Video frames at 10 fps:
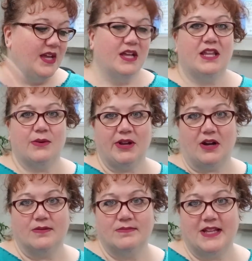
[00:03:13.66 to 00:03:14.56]
there we
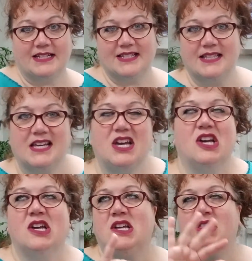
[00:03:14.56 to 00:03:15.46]
go. That's the
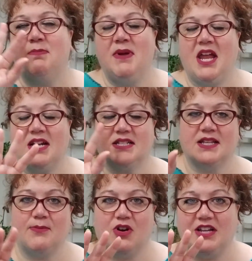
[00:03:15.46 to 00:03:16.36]
main
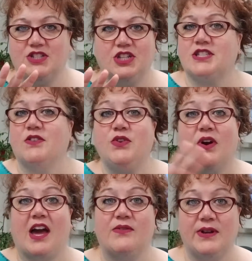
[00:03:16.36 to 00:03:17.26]
summarized gist. If you
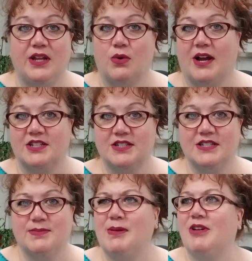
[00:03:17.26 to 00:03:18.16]
have any
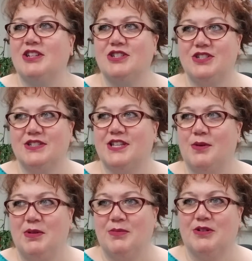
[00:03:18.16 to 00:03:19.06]
questions, maybe I should just tell
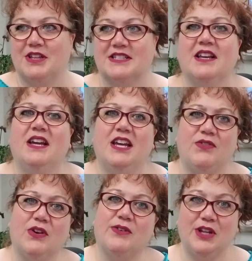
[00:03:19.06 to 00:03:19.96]
people this. If you
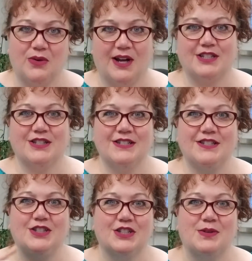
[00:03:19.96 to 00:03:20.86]
have any questions,
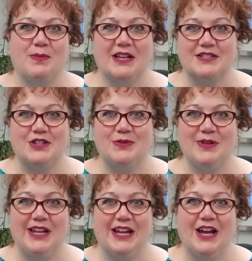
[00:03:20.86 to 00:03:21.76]
just message
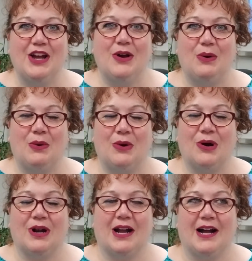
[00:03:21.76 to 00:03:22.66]
me or,